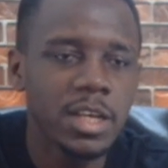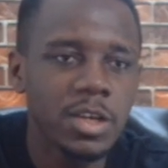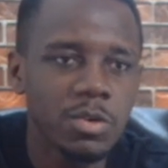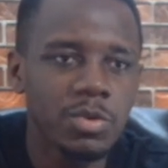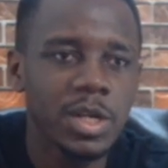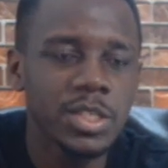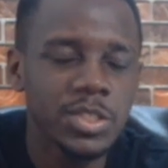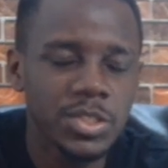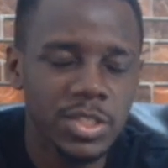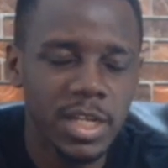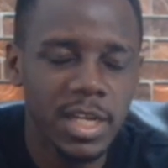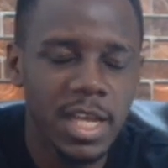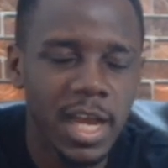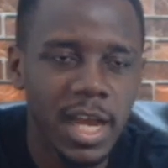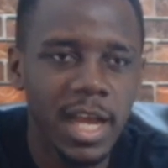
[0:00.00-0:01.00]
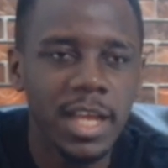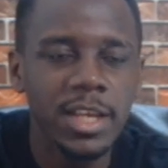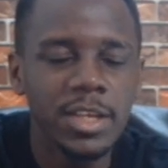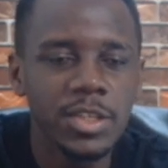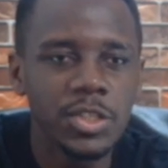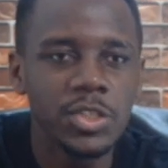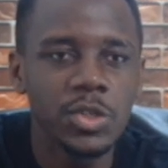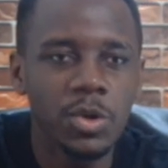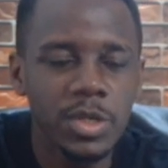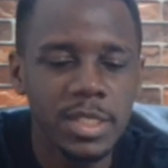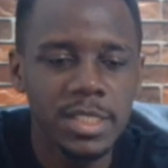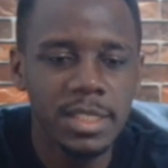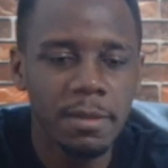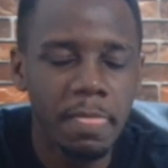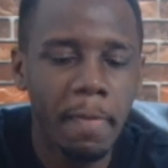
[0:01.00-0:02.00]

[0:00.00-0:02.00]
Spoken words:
Grant Xhaka joins